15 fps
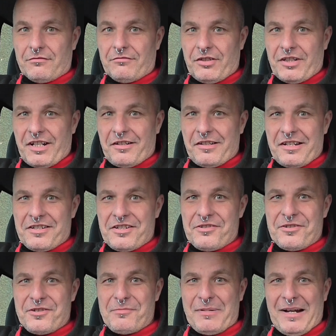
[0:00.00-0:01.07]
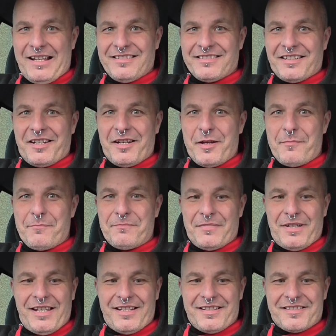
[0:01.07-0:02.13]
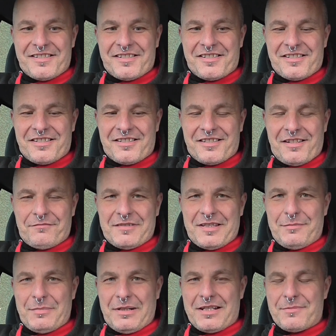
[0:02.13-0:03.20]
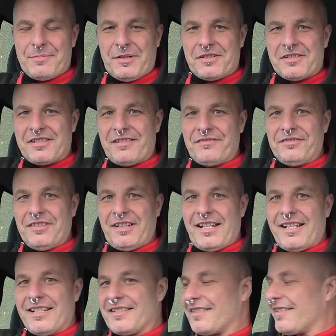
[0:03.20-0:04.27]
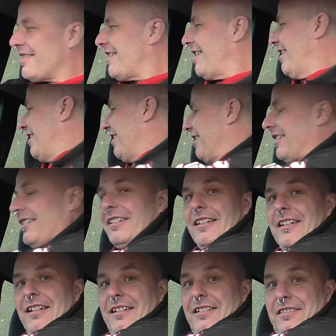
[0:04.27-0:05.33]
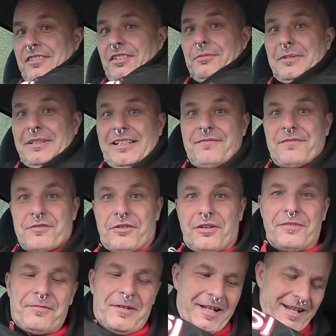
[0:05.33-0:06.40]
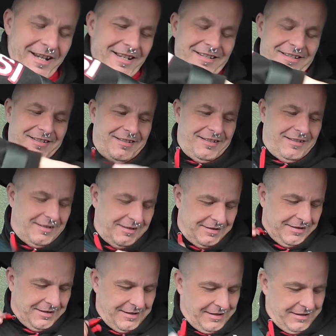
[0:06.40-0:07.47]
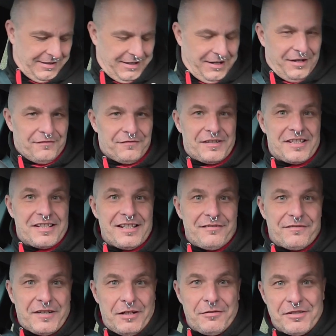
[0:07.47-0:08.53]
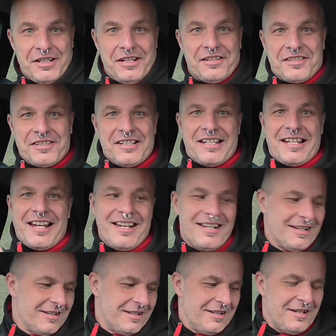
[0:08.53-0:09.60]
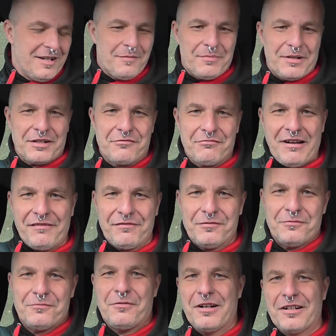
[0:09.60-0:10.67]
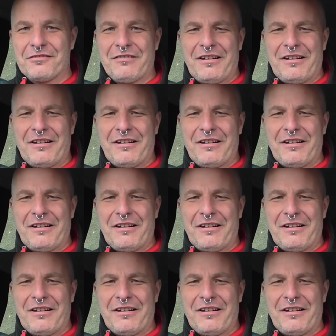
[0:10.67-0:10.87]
Rightio then YouTube land, it's 17 minutes past 7, it's time to leave the driveway for South Coast RC. Bit of gravel,